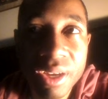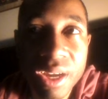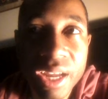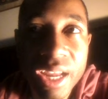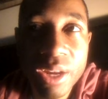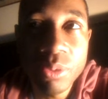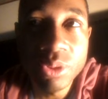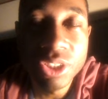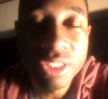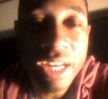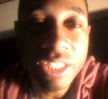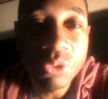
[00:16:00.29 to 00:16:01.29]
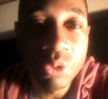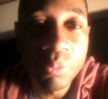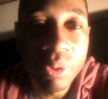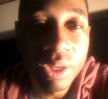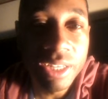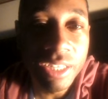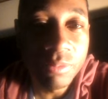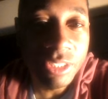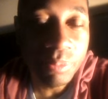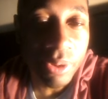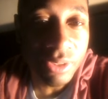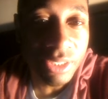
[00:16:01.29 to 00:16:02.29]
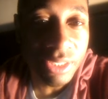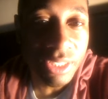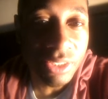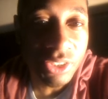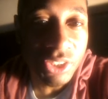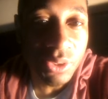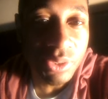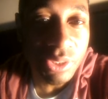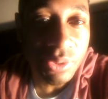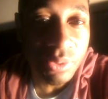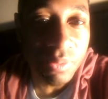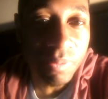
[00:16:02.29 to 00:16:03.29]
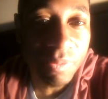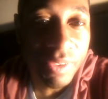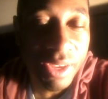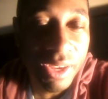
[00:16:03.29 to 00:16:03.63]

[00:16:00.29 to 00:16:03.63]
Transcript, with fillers: a heterosexual polygamous person in the show too.